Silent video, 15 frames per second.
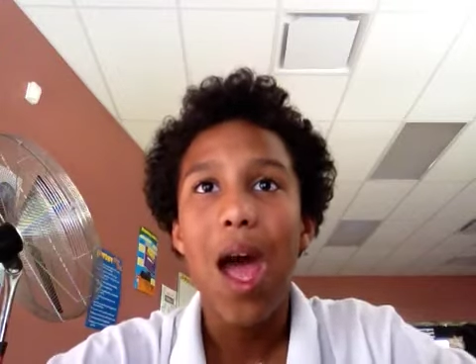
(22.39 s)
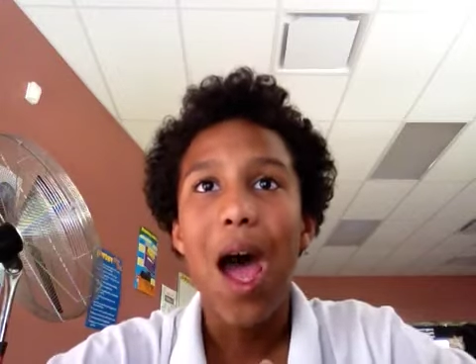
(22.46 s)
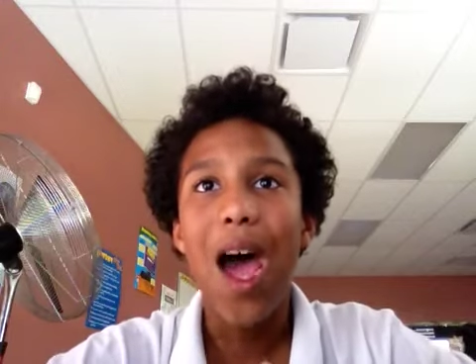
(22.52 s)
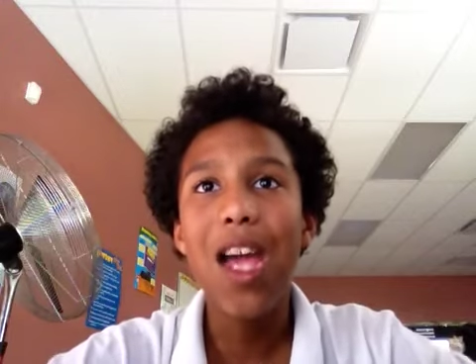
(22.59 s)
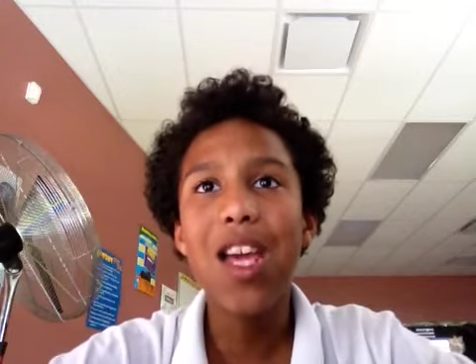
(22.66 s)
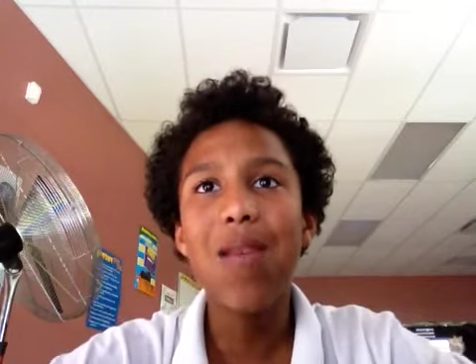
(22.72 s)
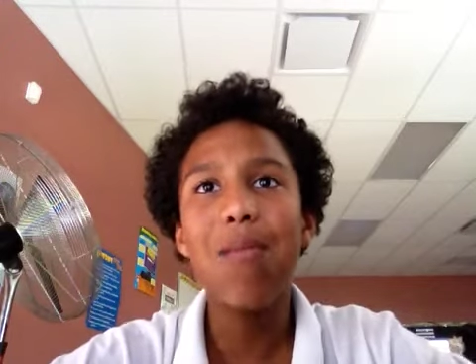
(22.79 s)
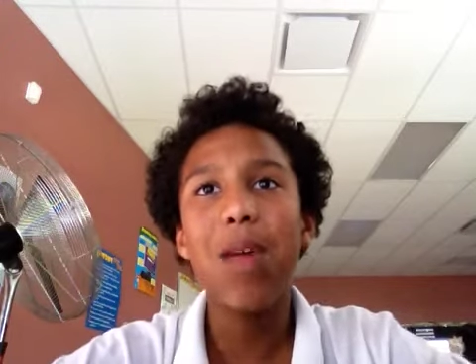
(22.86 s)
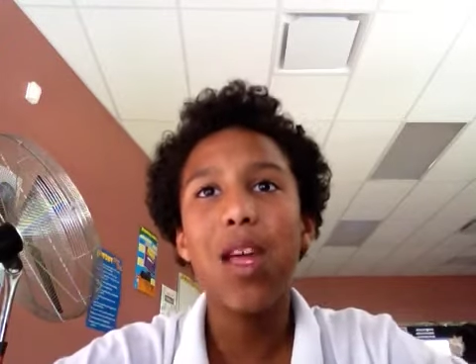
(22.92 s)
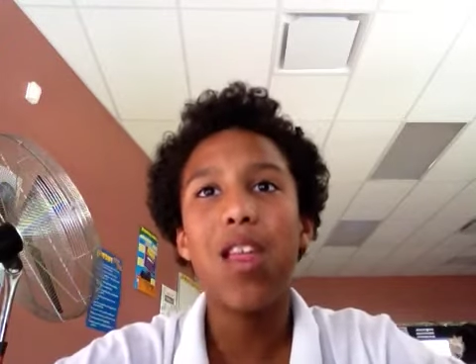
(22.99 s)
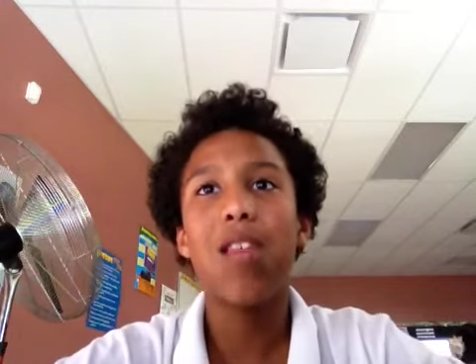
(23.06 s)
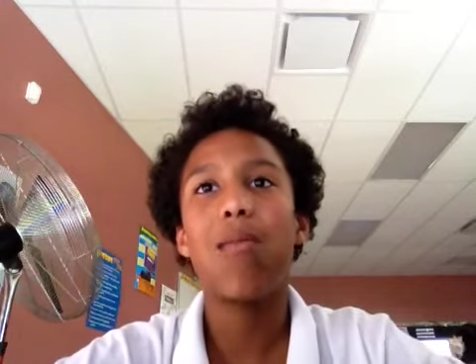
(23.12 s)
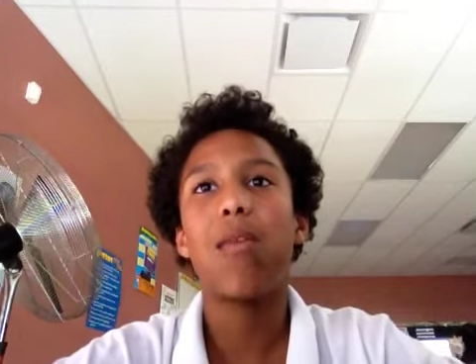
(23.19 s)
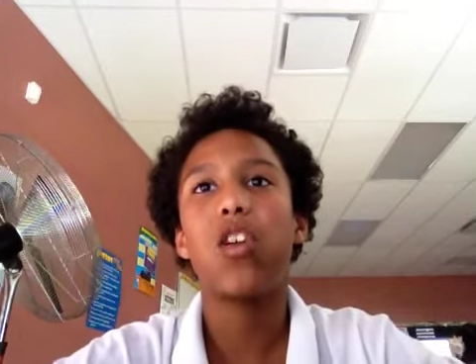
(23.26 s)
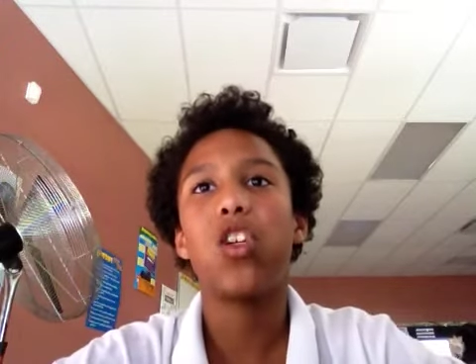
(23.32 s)
I can make
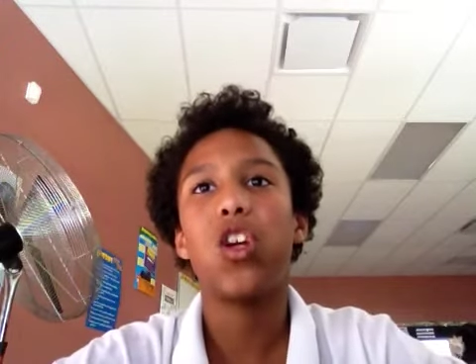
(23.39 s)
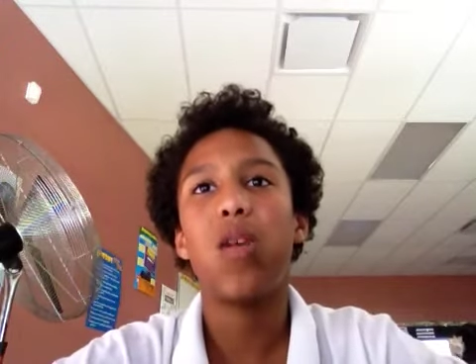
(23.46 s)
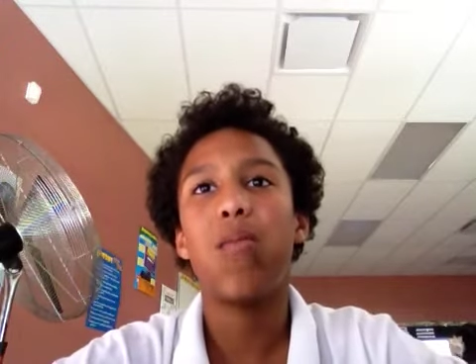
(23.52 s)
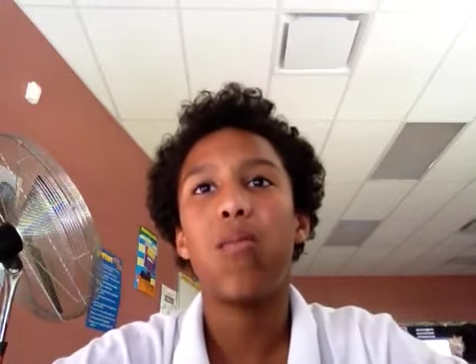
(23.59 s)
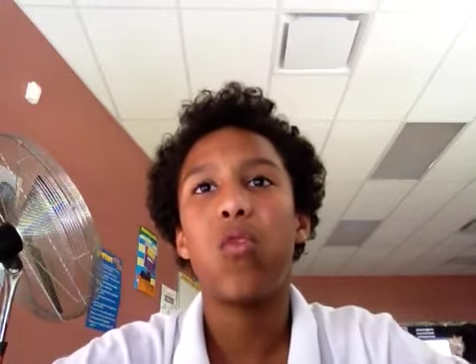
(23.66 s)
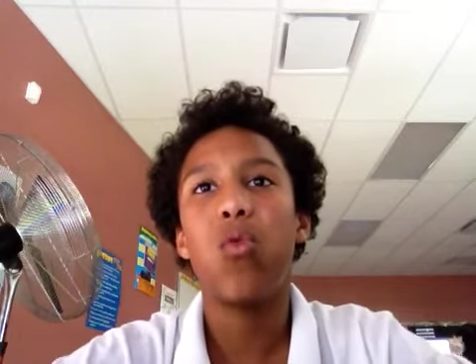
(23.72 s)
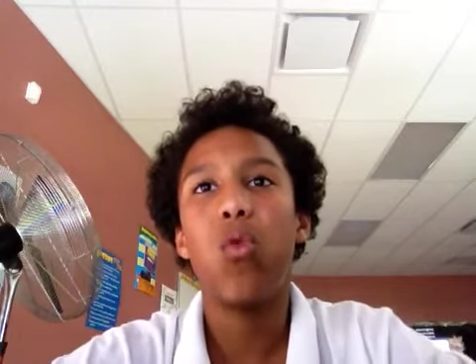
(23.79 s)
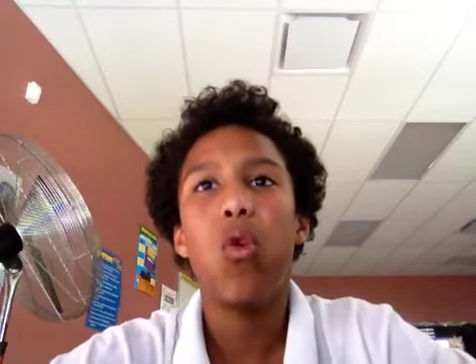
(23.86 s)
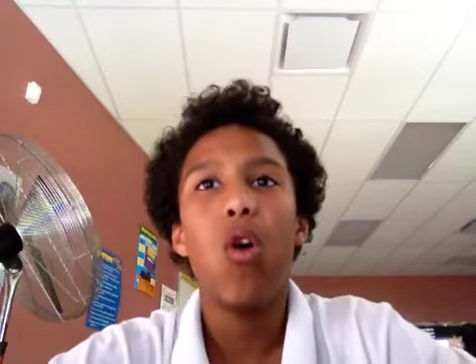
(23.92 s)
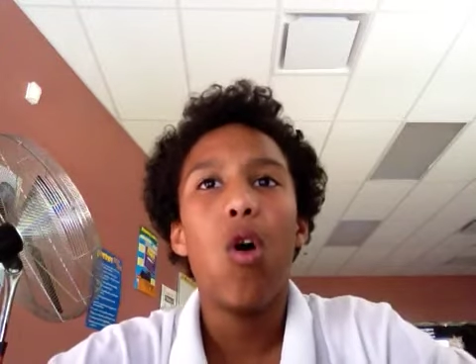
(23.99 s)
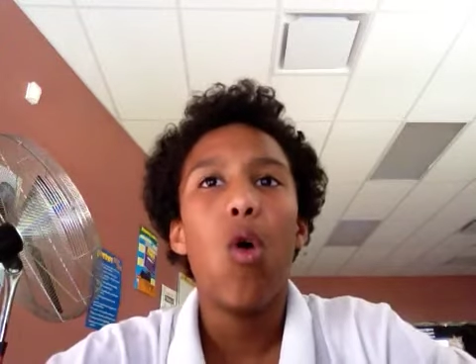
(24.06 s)
as much up to